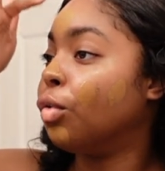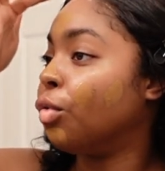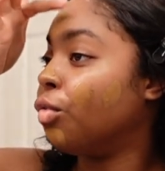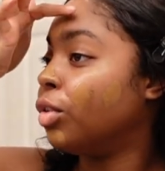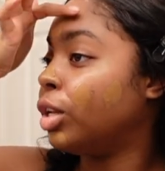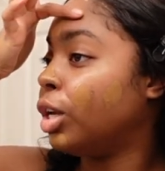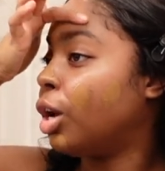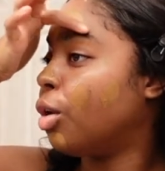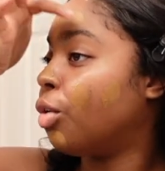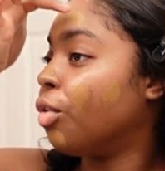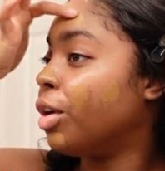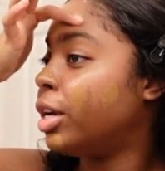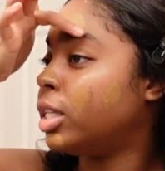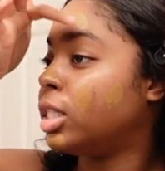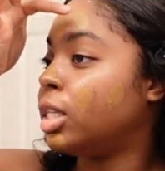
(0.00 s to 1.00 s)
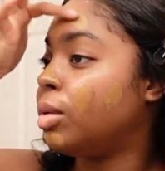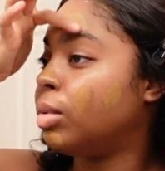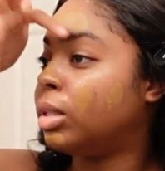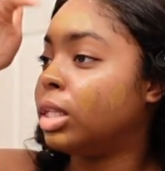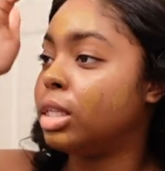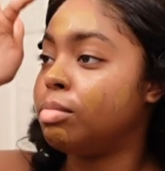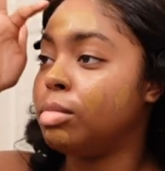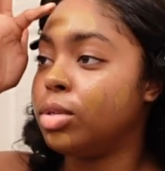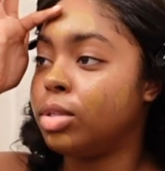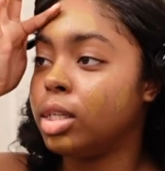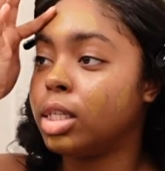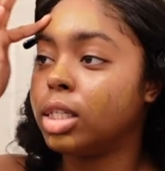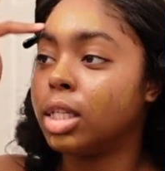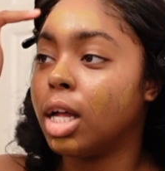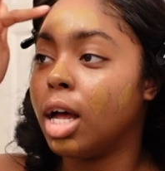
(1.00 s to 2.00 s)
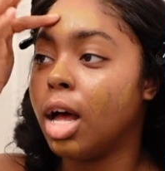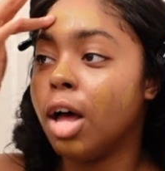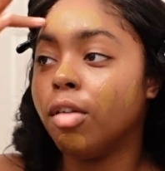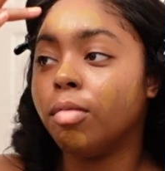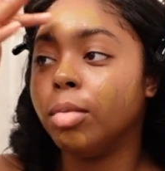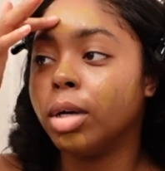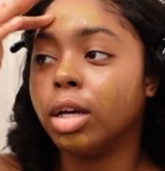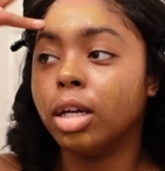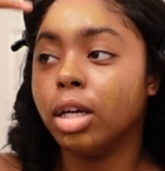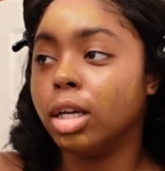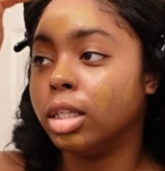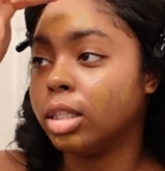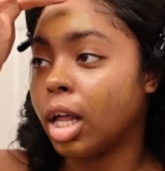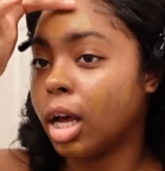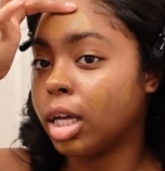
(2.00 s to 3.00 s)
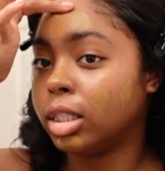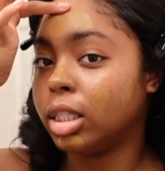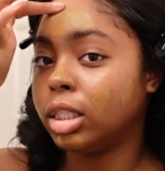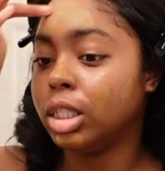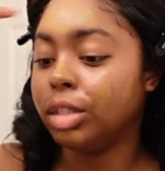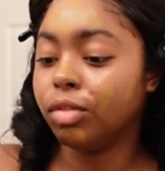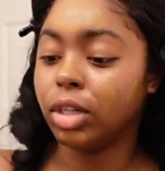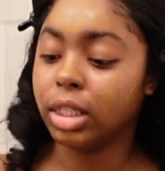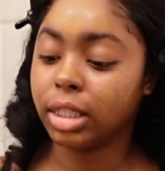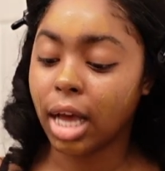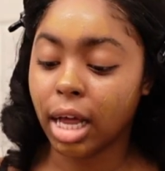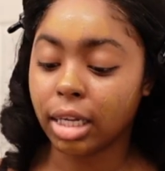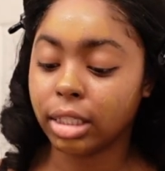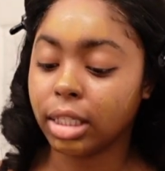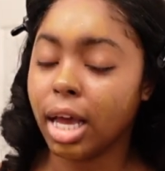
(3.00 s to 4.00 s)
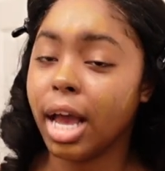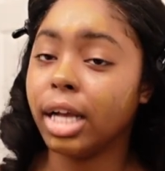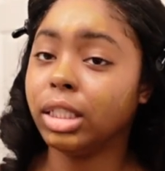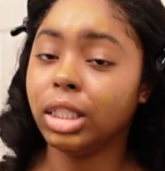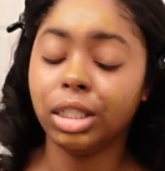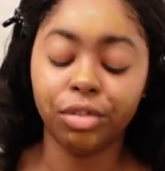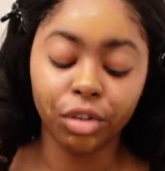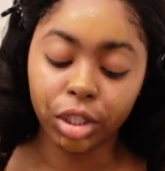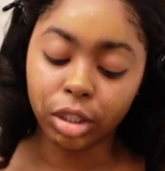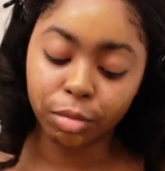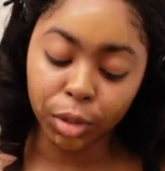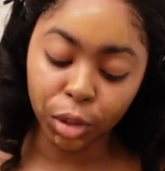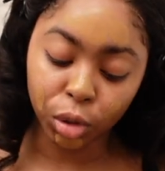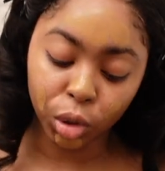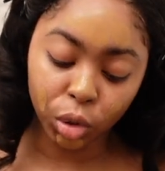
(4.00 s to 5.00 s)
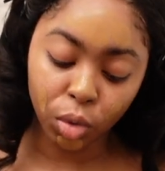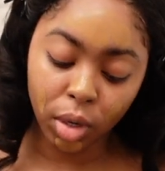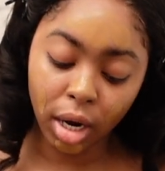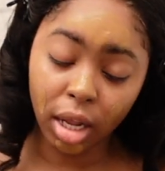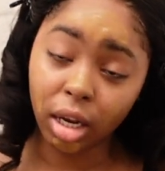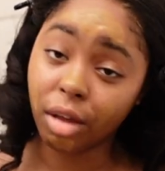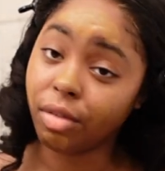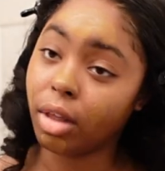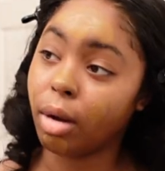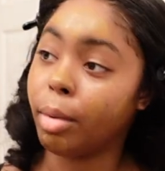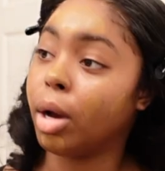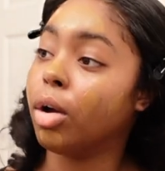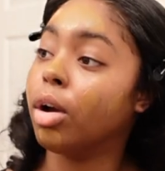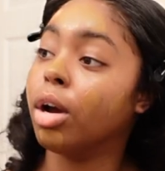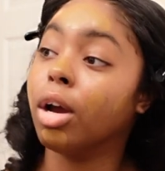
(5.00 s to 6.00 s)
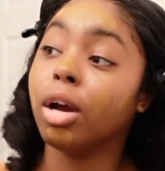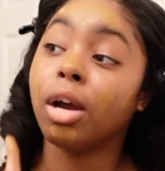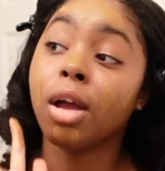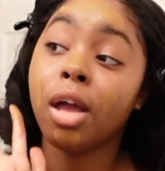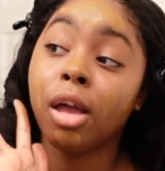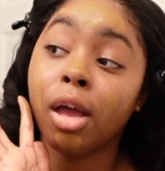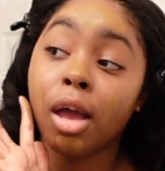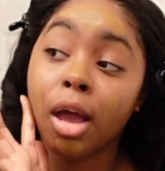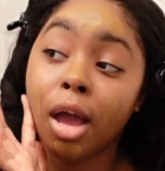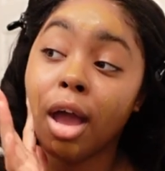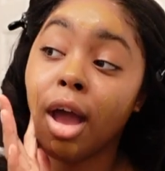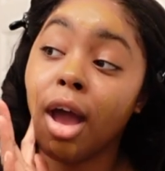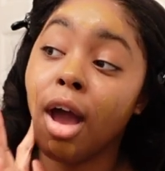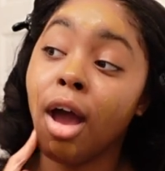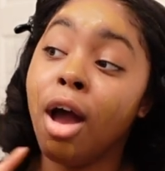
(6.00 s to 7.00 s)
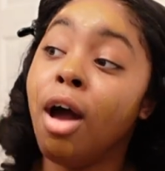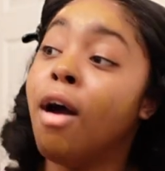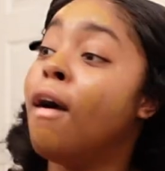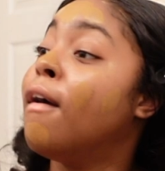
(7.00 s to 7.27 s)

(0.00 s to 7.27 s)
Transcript: really go crazy with this music stuff because like I said she's really talented and she's very spiritual and I love that about her and